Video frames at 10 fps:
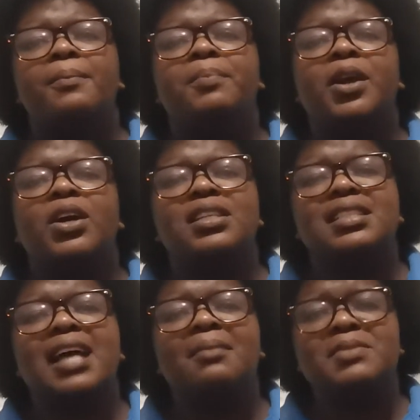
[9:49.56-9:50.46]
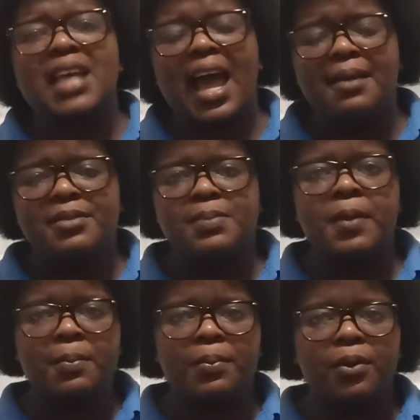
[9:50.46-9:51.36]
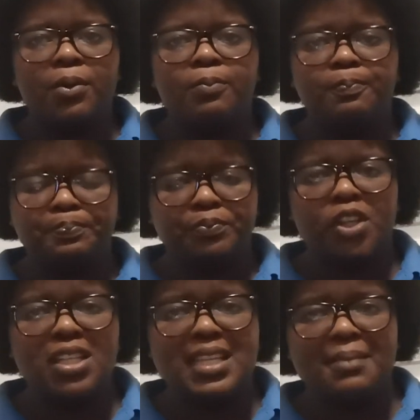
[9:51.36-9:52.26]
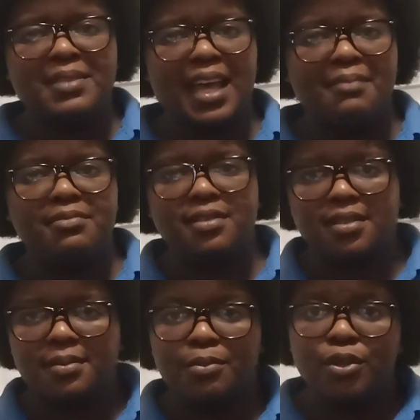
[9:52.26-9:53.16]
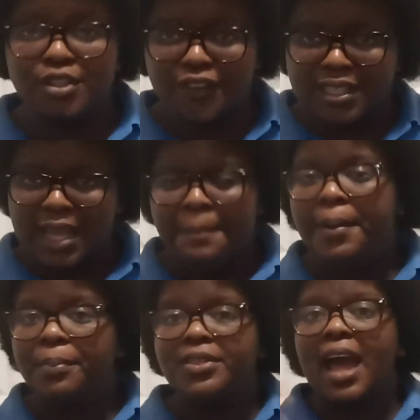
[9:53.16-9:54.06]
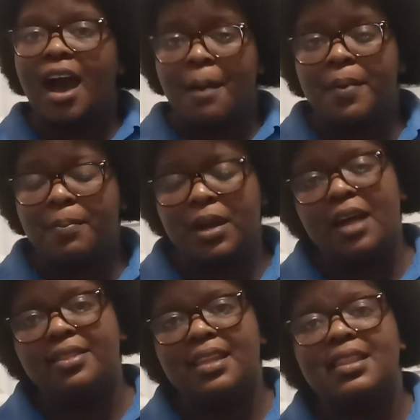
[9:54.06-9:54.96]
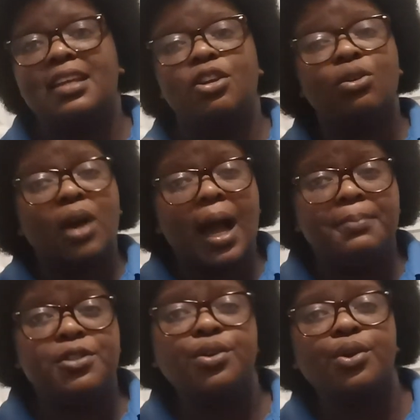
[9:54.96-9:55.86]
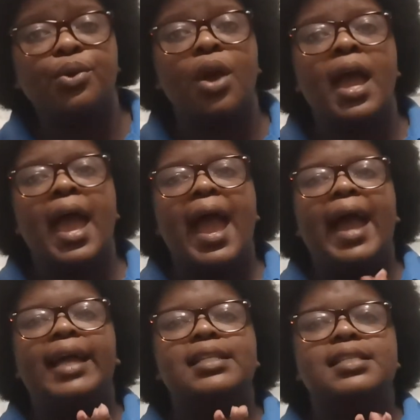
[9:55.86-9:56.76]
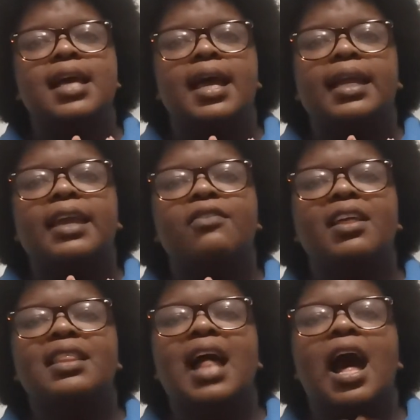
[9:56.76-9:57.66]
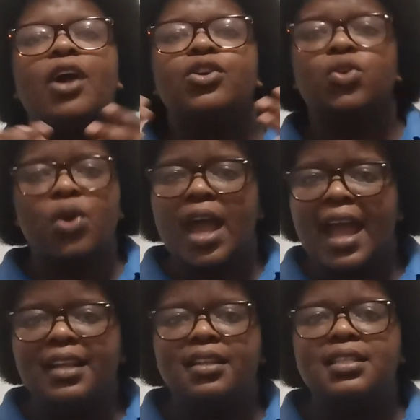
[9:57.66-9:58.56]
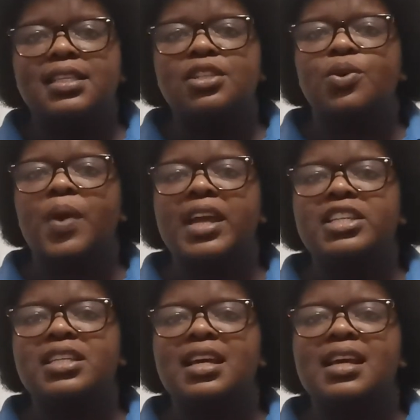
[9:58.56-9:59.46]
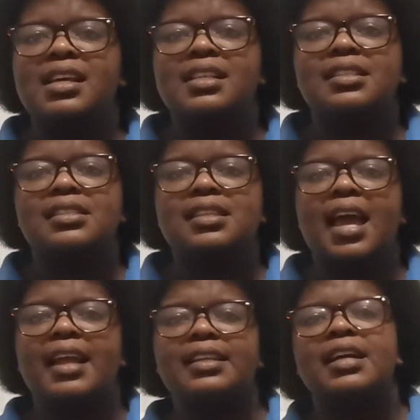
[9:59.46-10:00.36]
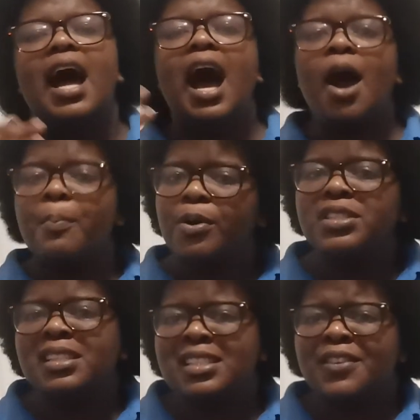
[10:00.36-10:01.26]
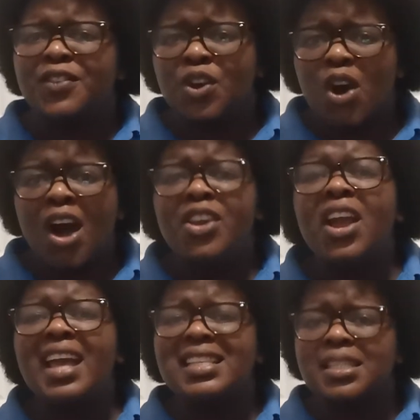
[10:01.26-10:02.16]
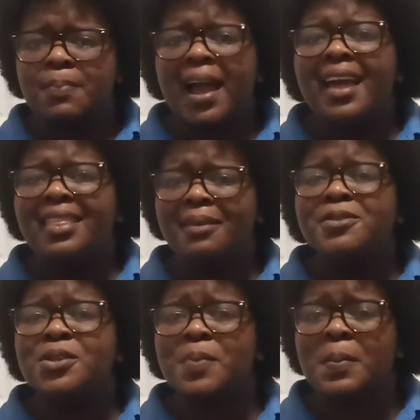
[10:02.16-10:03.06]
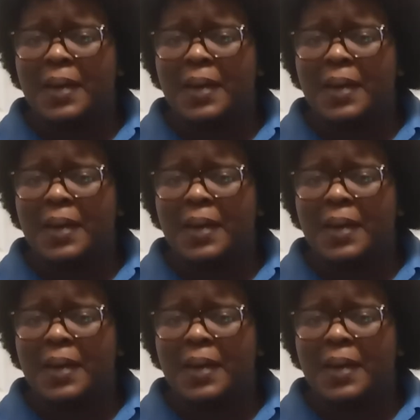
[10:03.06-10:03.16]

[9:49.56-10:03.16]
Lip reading: because sometimes people, not sometimes, Most of the time, people, there are people out there that look up to you, and given how you handle situations and how positive you are, you inspire them to be